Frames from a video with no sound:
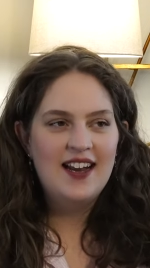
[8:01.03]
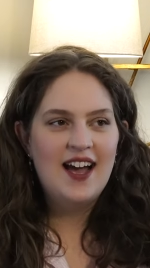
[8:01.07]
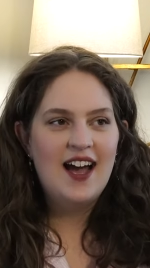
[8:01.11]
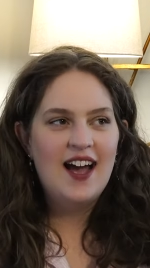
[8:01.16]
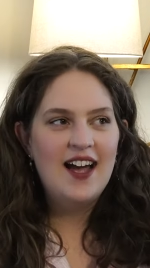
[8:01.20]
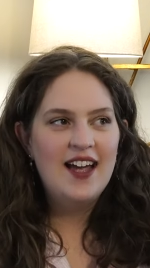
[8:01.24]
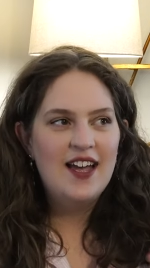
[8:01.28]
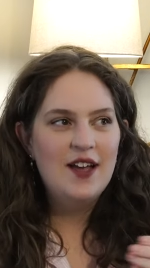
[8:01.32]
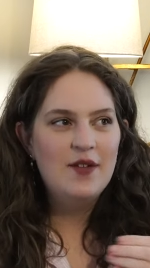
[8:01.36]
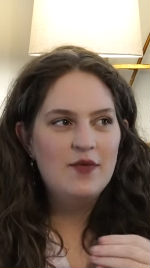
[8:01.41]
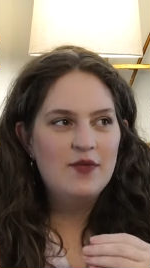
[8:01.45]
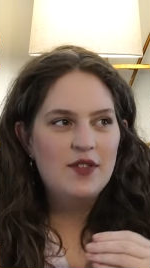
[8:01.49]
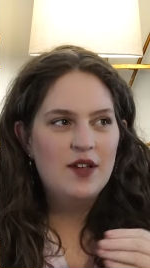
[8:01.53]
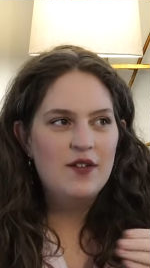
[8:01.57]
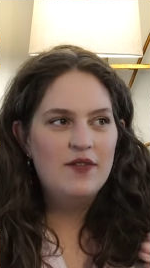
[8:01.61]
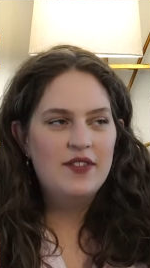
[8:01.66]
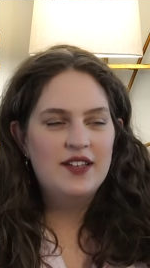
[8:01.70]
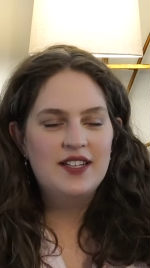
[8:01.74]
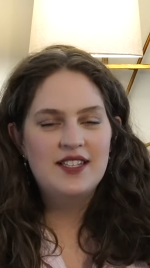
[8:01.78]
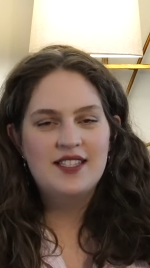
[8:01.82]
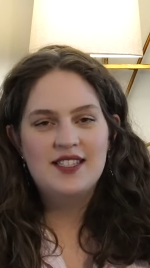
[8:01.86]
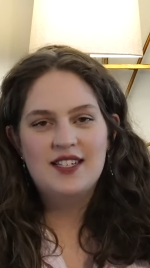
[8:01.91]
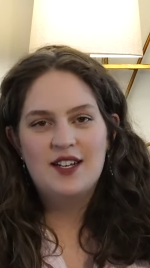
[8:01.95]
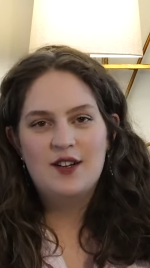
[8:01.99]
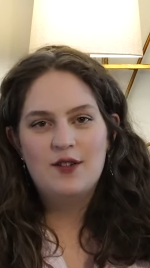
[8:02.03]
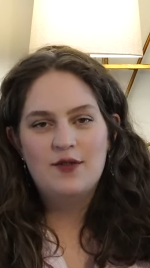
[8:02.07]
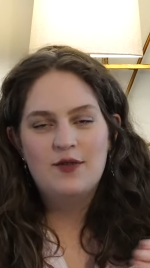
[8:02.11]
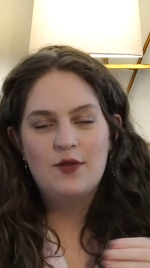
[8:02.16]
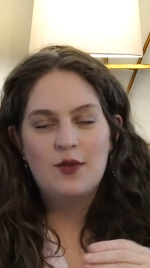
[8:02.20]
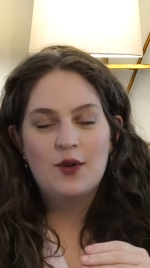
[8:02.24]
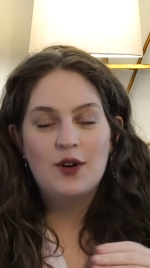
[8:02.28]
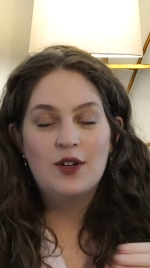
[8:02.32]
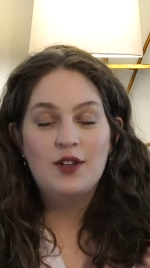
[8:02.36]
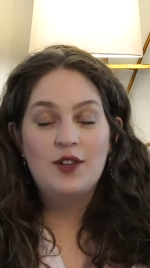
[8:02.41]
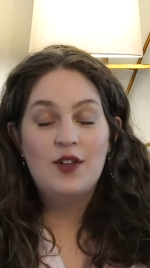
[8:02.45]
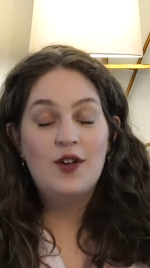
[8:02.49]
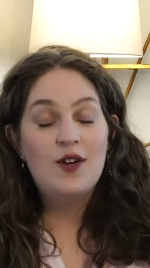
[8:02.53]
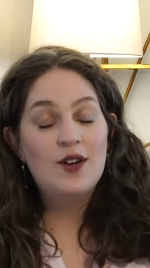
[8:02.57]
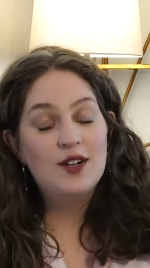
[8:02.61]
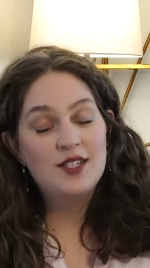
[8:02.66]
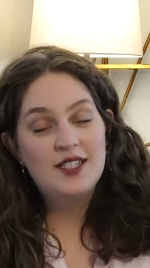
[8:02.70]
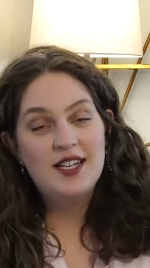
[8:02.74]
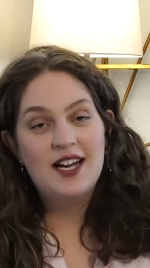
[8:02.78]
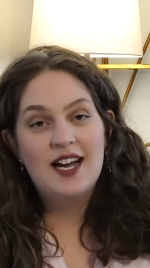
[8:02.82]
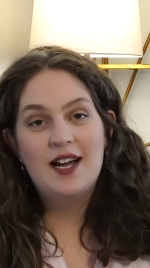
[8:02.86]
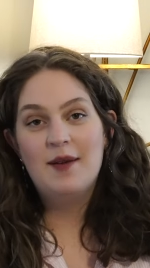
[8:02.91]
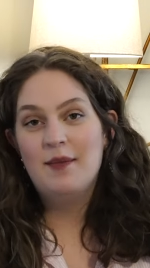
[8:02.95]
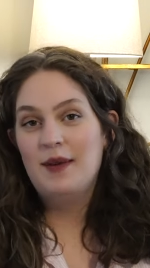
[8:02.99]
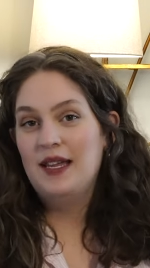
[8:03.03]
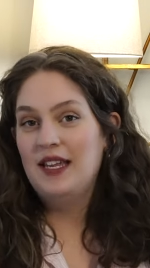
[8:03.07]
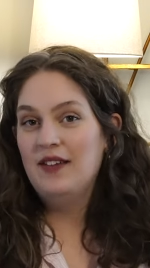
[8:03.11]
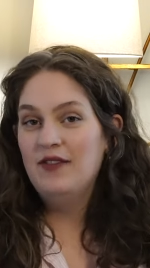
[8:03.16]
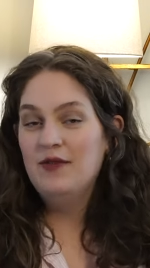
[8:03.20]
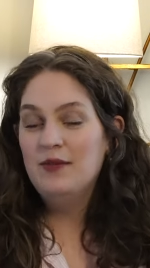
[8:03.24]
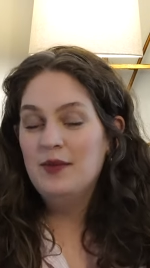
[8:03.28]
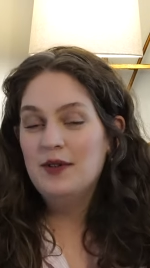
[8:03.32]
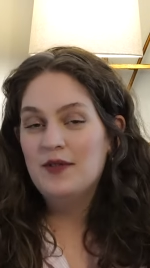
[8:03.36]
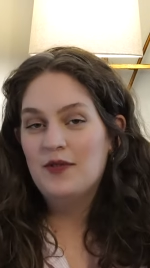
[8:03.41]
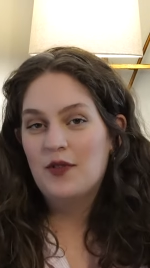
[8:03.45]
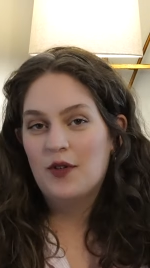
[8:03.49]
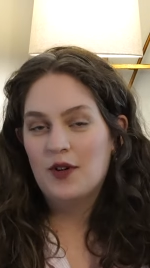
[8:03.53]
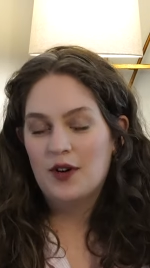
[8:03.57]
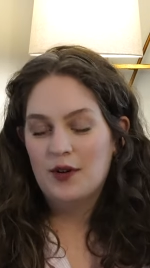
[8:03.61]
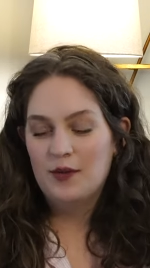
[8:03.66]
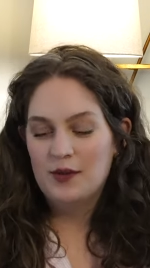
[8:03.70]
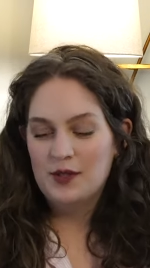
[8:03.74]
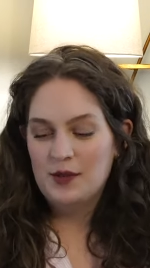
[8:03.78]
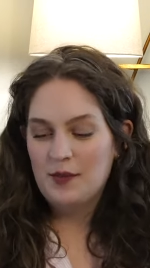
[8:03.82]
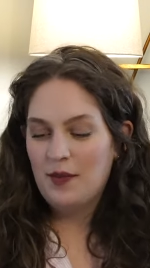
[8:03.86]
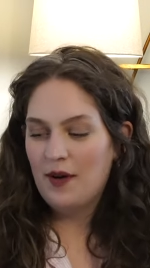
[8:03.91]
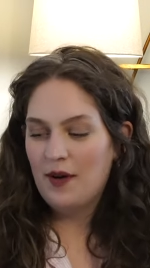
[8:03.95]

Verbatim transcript: I have loved that style for a long time, even before it was